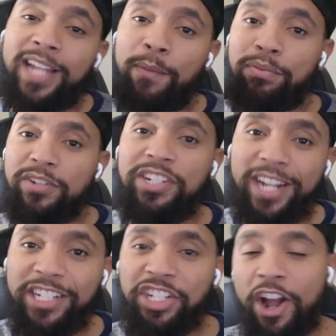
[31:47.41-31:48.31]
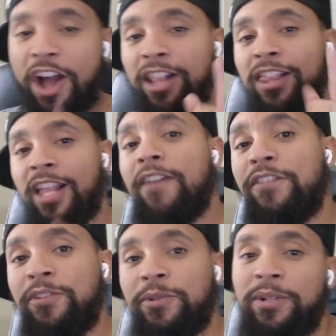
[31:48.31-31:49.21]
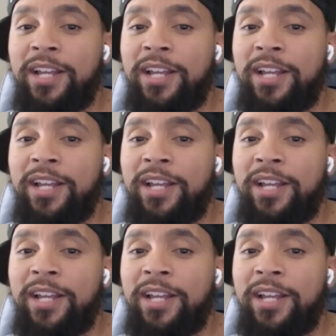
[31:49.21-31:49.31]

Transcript: I appreciate y'all, love you.